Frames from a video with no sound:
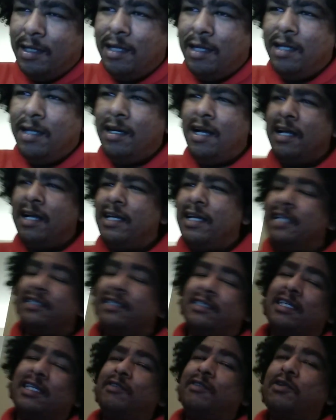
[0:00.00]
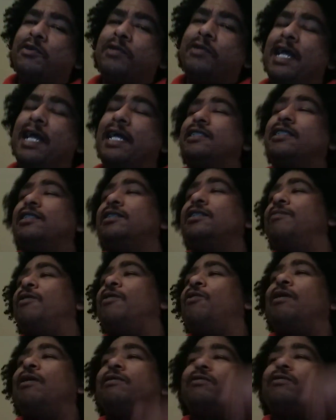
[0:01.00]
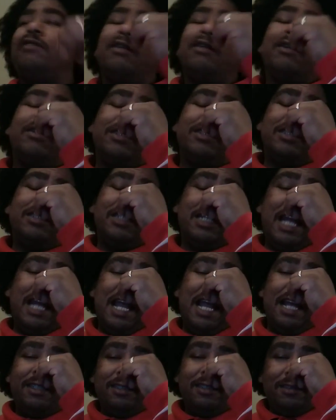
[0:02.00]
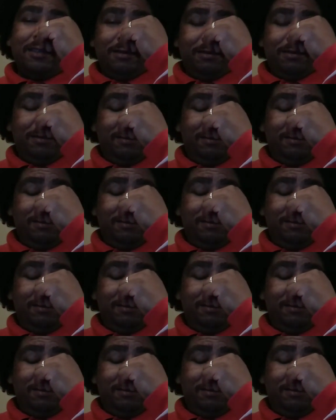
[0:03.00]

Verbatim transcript: Uh, I can't save no cats because my wife's allergic to cats.